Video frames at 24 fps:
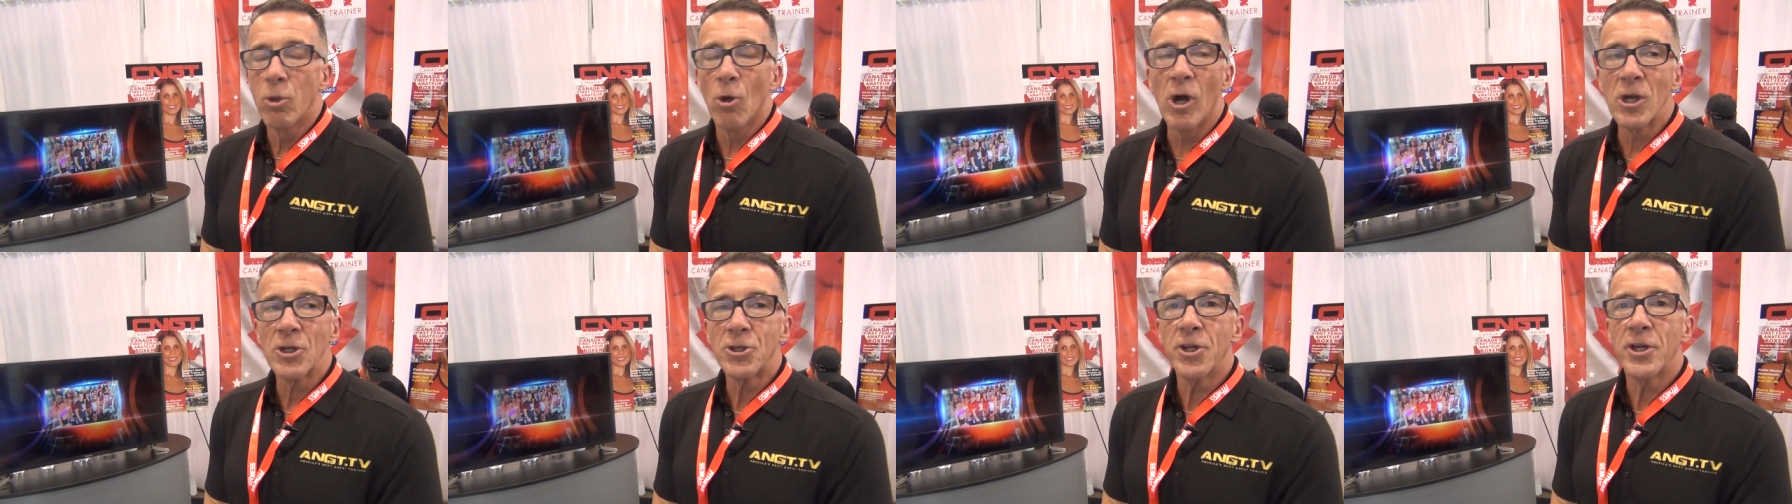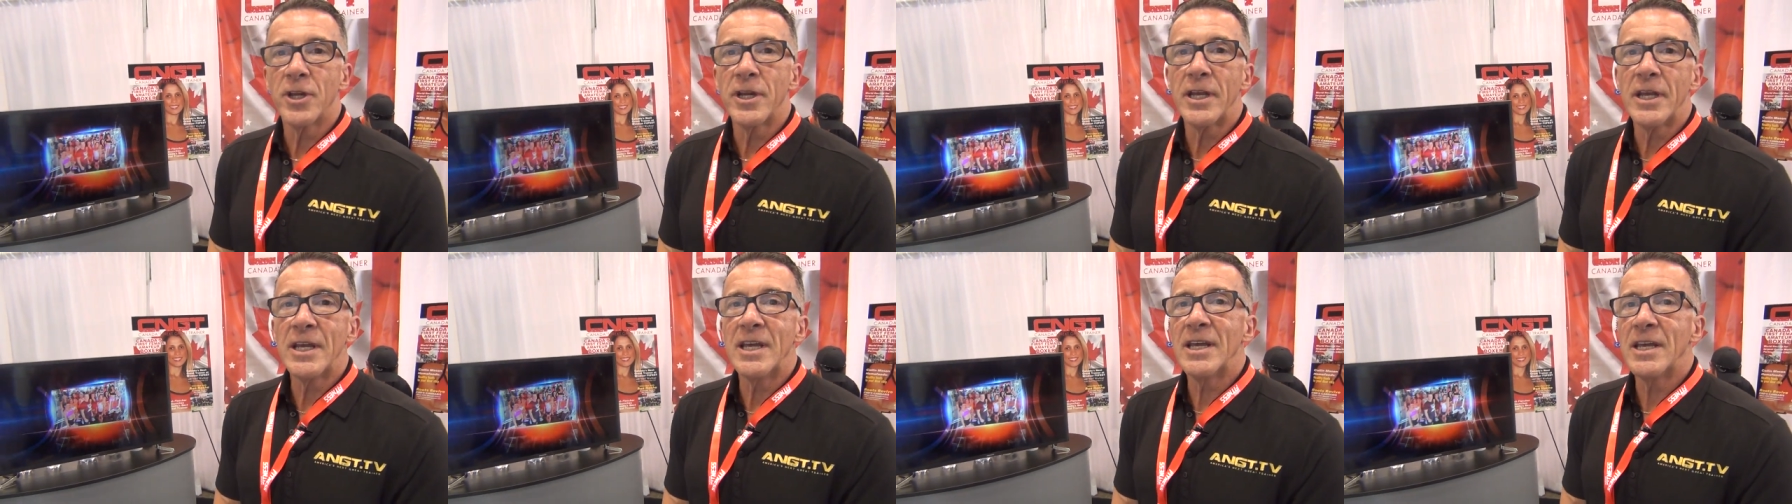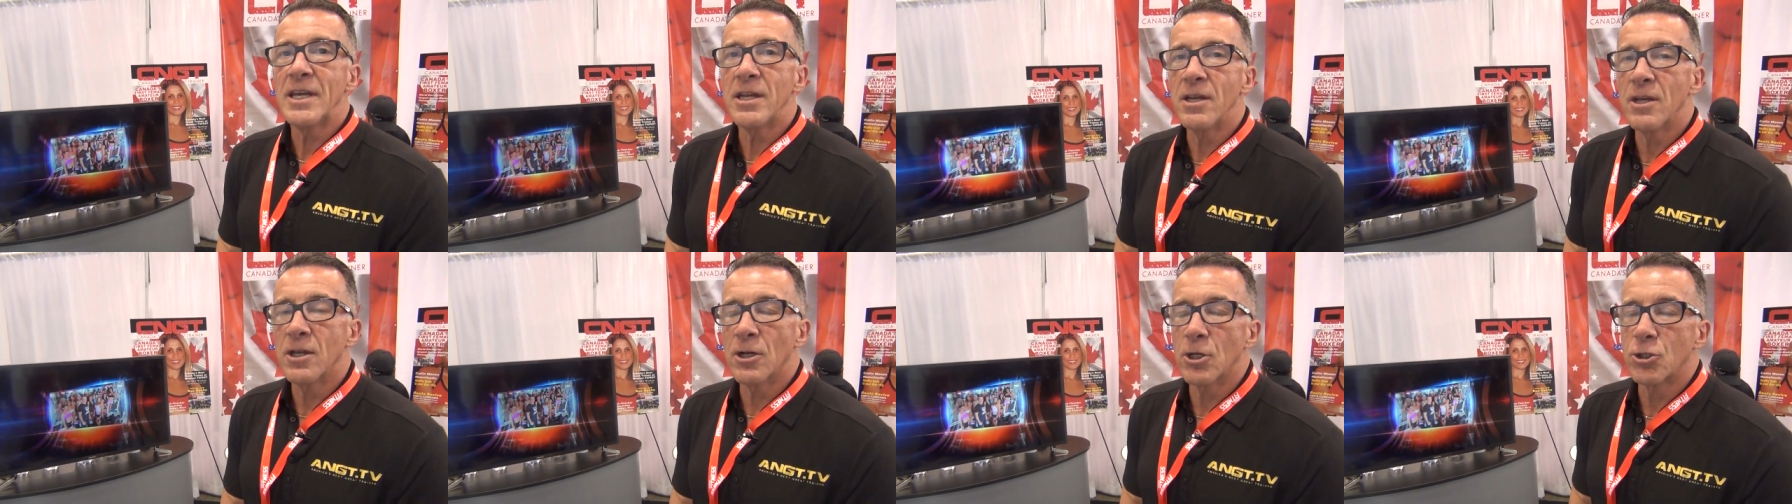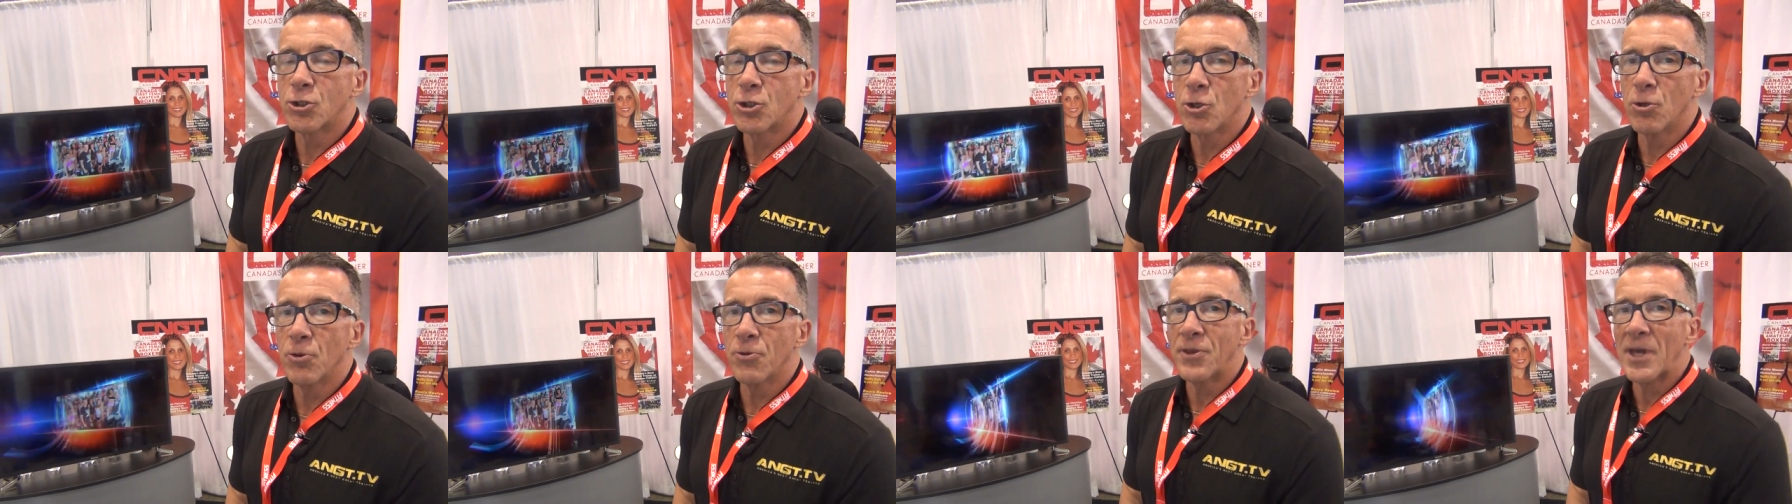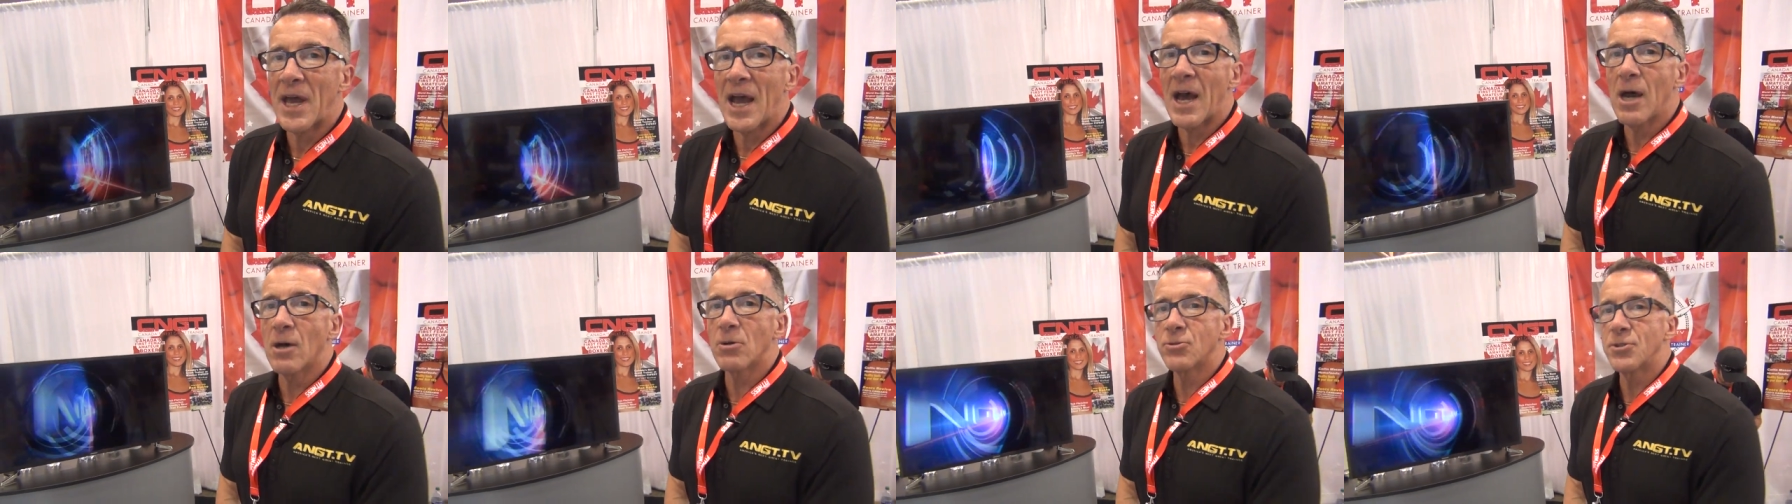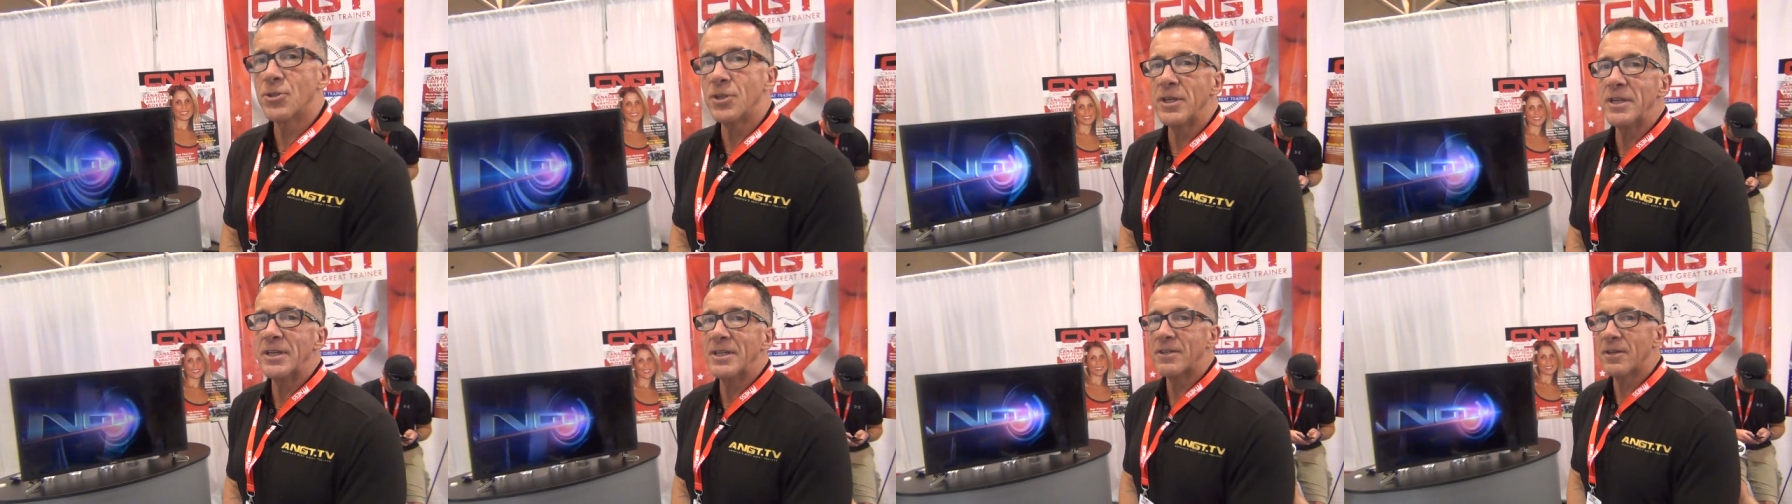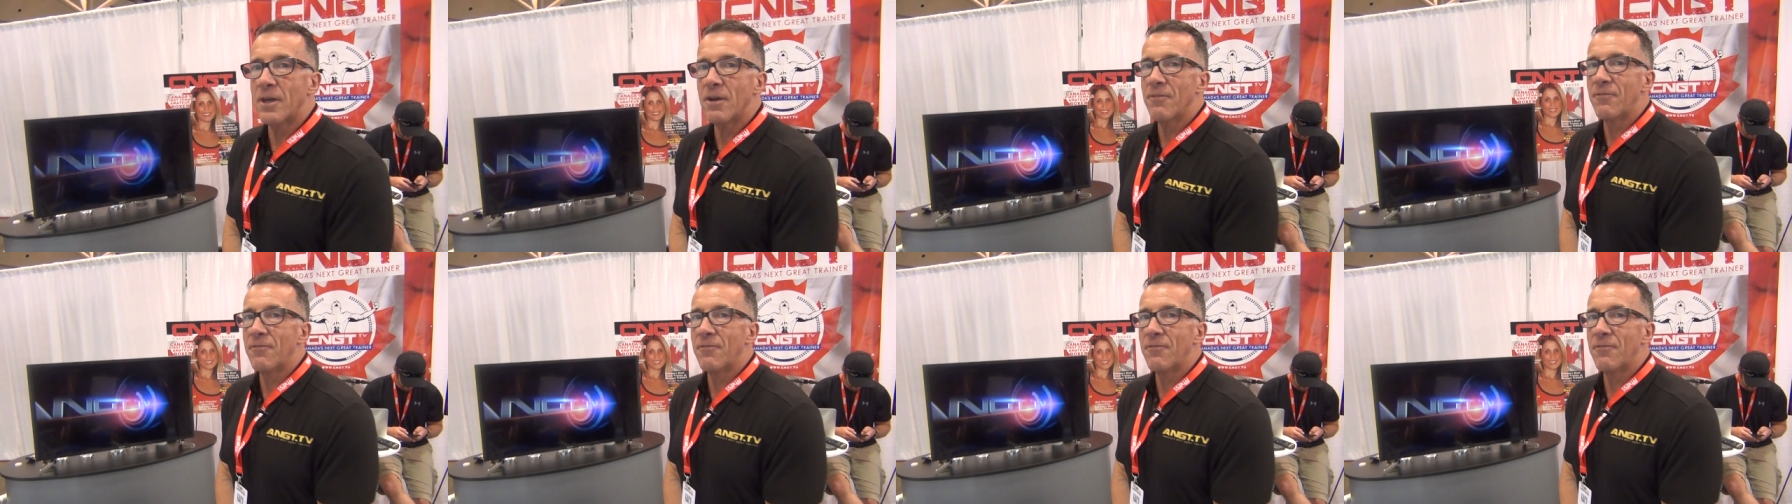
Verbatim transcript: We launched it in 2015